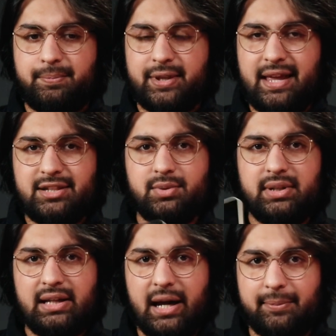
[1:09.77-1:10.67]
But that's where
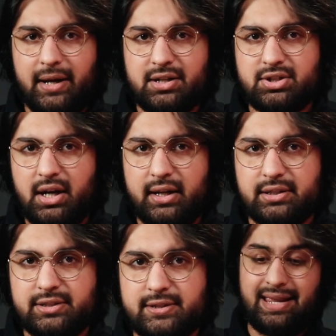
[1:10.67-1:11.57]
the iPad
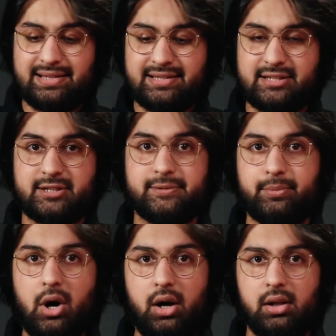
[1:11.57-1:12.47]
shines. It's
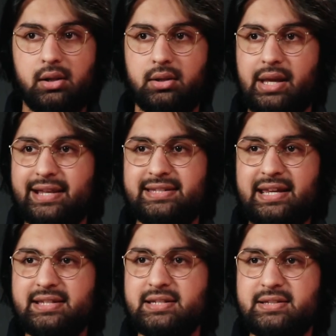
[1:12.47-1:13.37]
small. It's
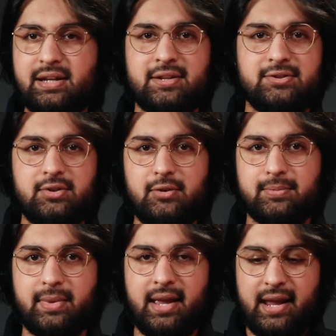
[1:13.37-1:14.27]
easy to
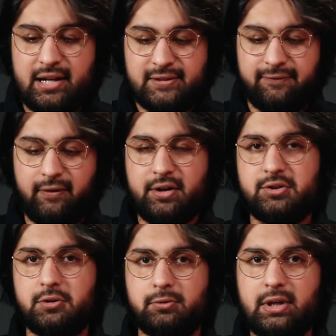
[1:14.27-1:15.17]
consume, it's fun
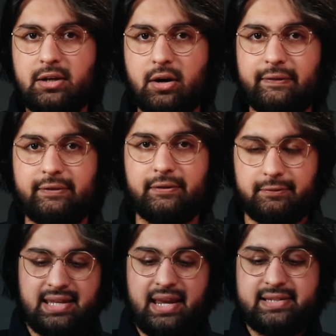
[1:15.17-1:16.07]
to read off of.
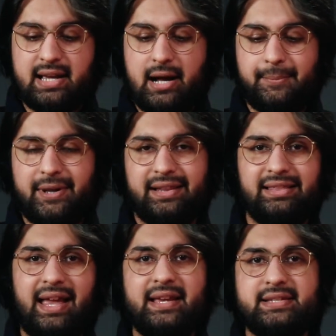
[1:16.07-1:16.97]
It takes up
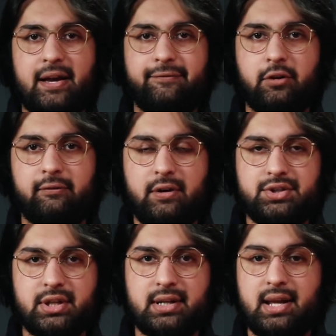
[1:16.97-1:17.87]
less of your
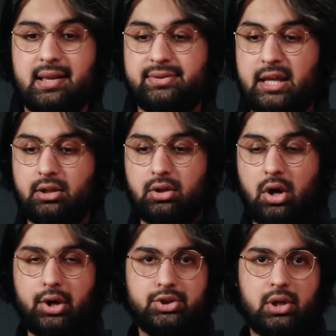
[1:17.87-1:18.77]
vision than
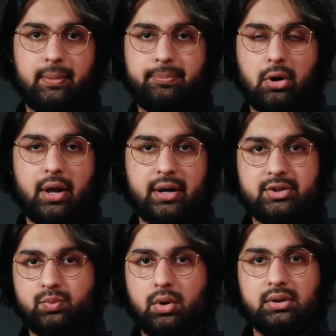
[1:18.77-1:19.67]
larger
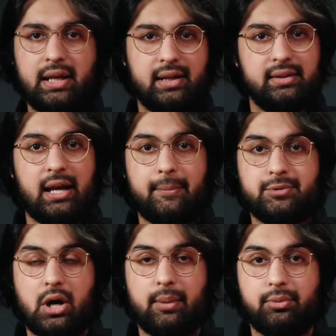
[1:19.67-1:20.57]
products would, like a
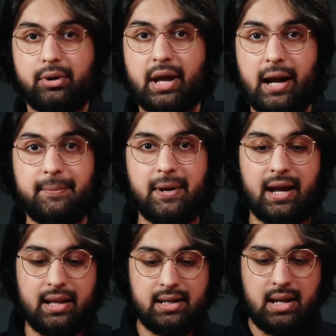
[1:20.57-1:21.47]
laptop or an
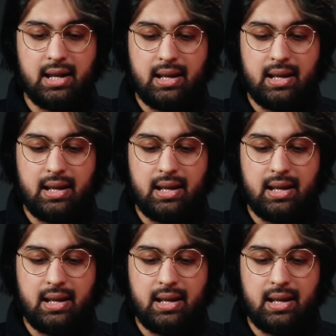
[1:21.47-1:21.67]
iPad,